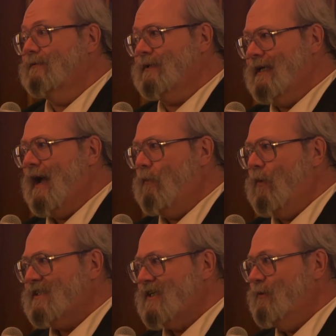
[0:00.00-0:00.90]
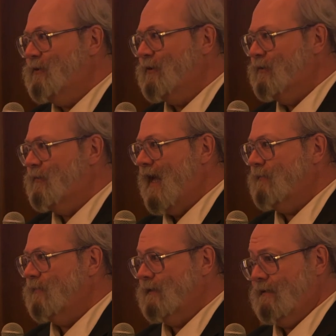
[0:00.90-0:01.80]
well, yeah, I want someone who can do
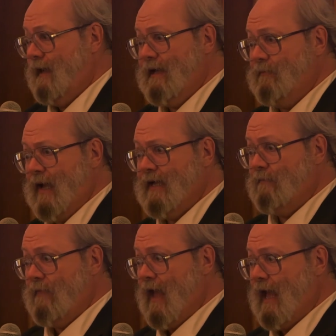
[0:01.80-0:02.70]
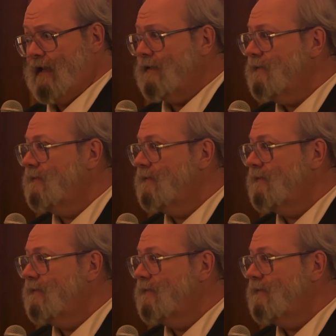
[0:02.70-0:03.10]
that, but I ain't paying them that.